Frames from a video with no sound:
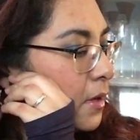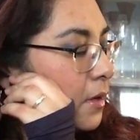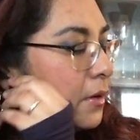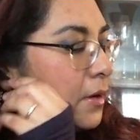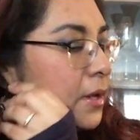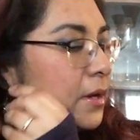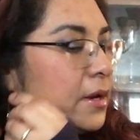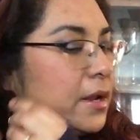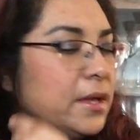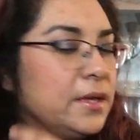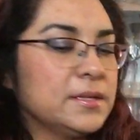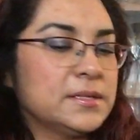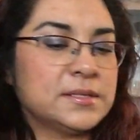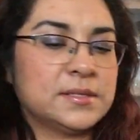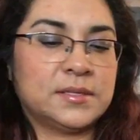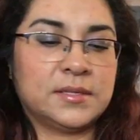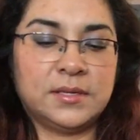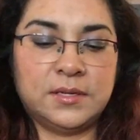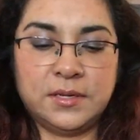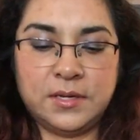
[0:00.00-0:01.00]
Okay,
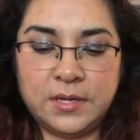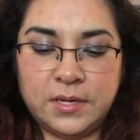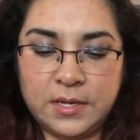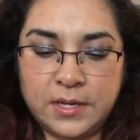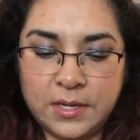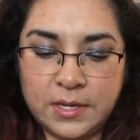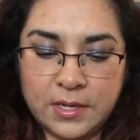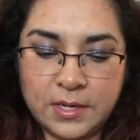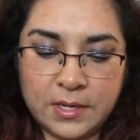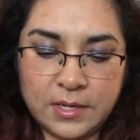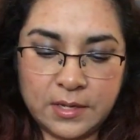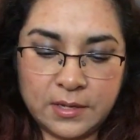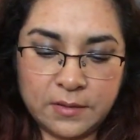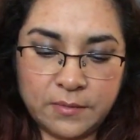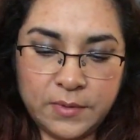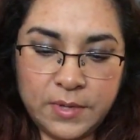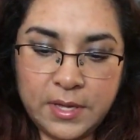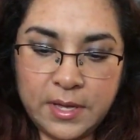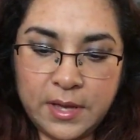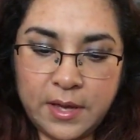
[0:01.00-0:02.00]
next
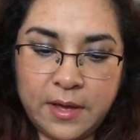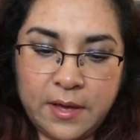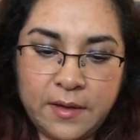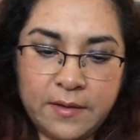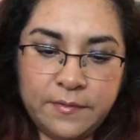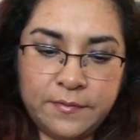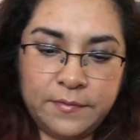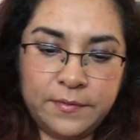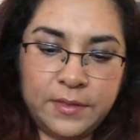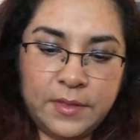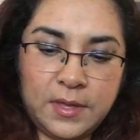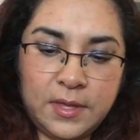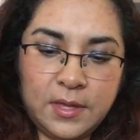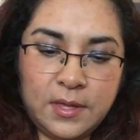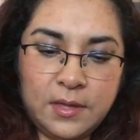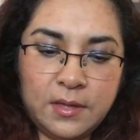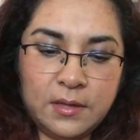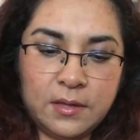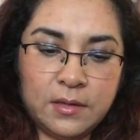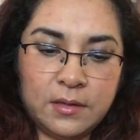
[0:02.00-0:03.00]
we have
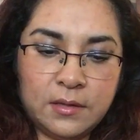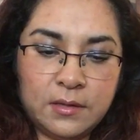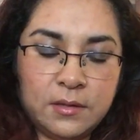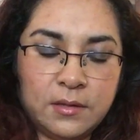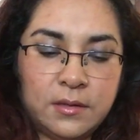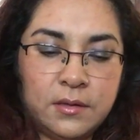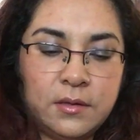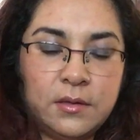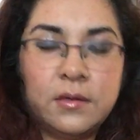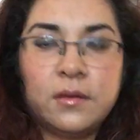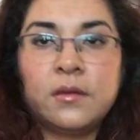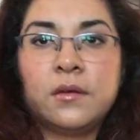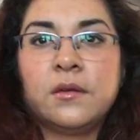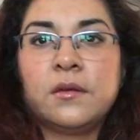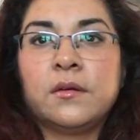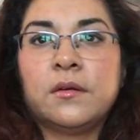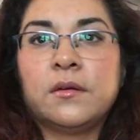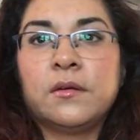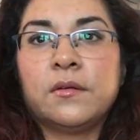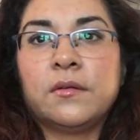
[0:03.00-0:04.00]
the
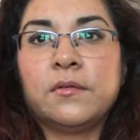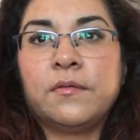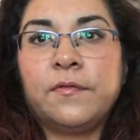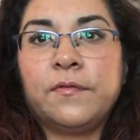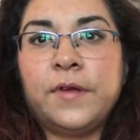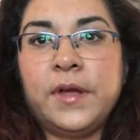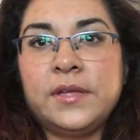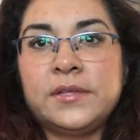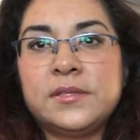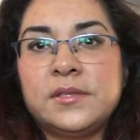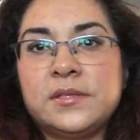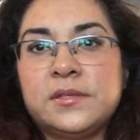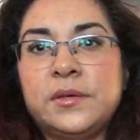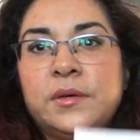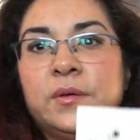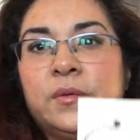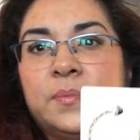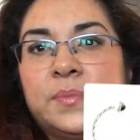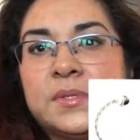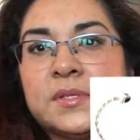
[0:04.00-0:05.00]
Francis
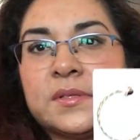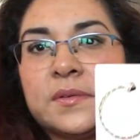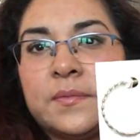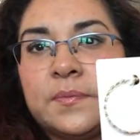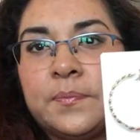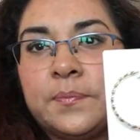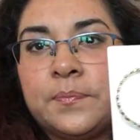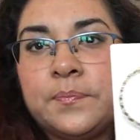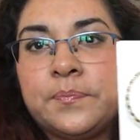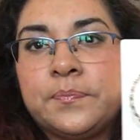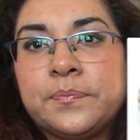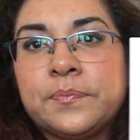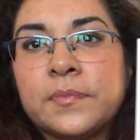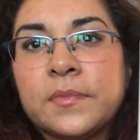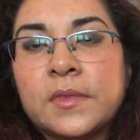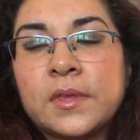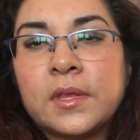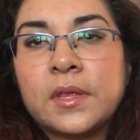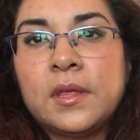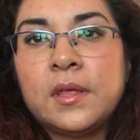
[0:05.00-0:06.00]
hoops.
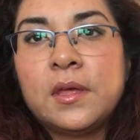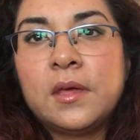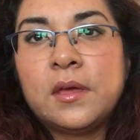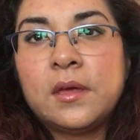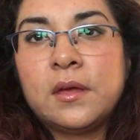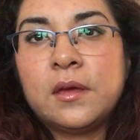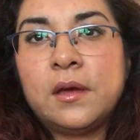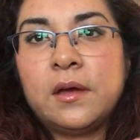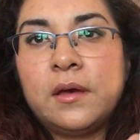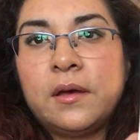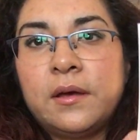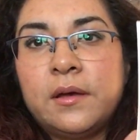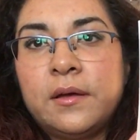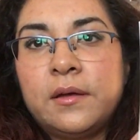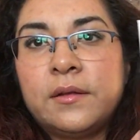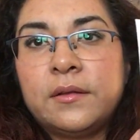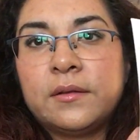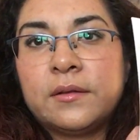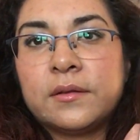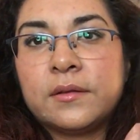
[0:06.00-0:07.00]

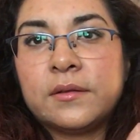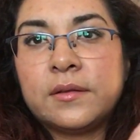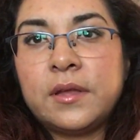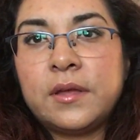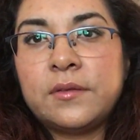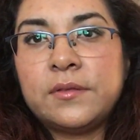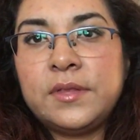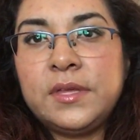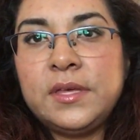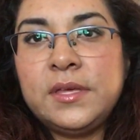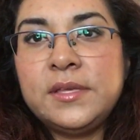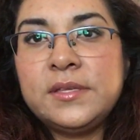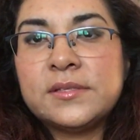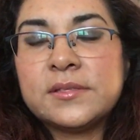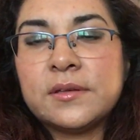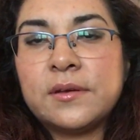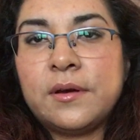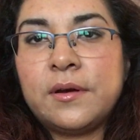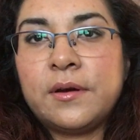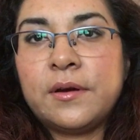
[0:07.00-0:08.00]
Uh, now
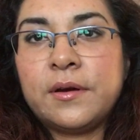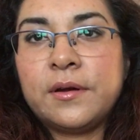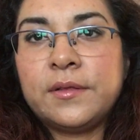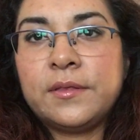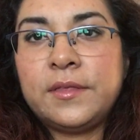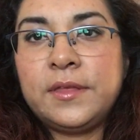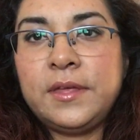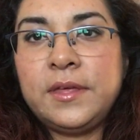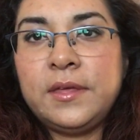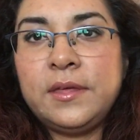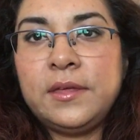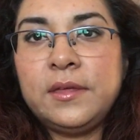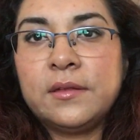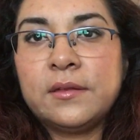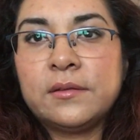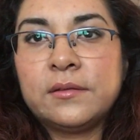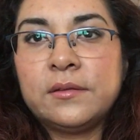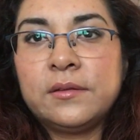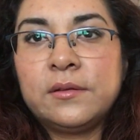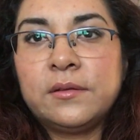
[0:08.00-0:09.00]
these are the
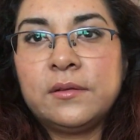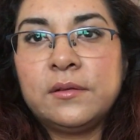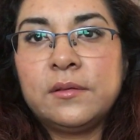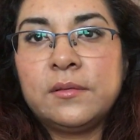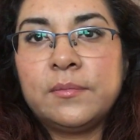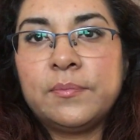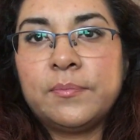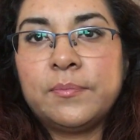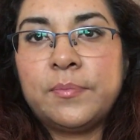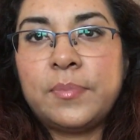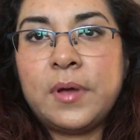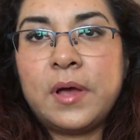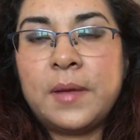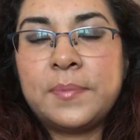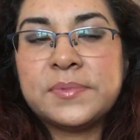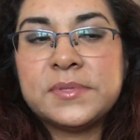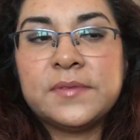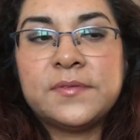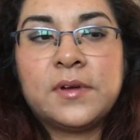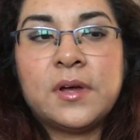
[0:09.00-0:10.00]
little
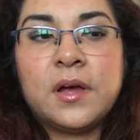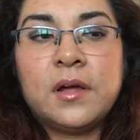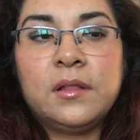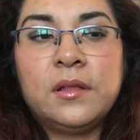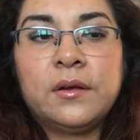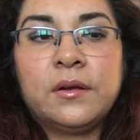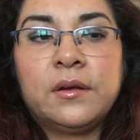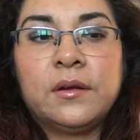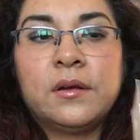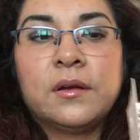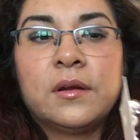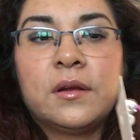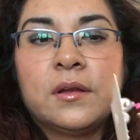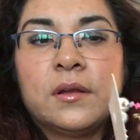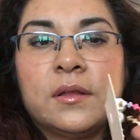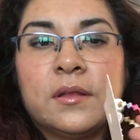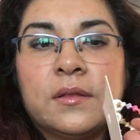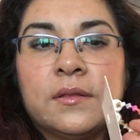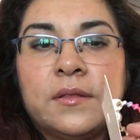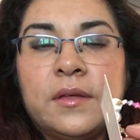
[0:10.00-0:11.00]
pops of color
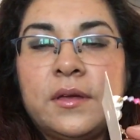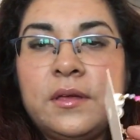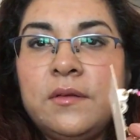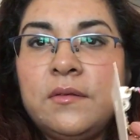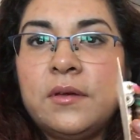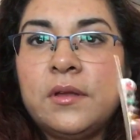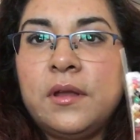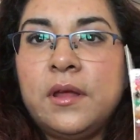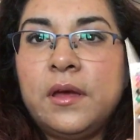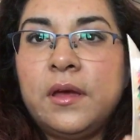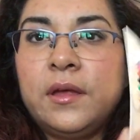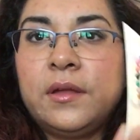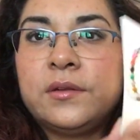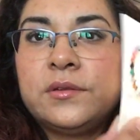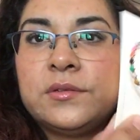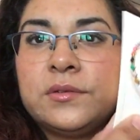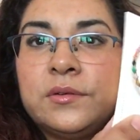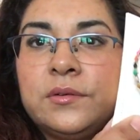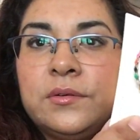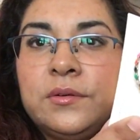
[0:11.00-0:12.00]
that you can
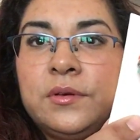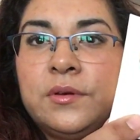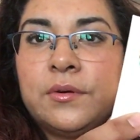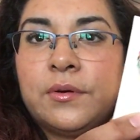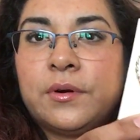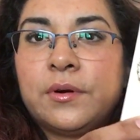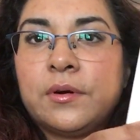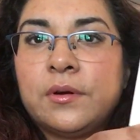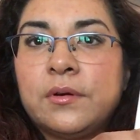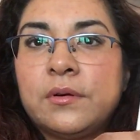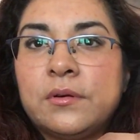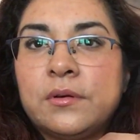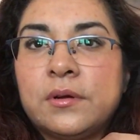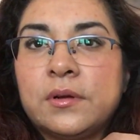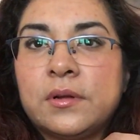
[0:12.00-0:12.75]
add to your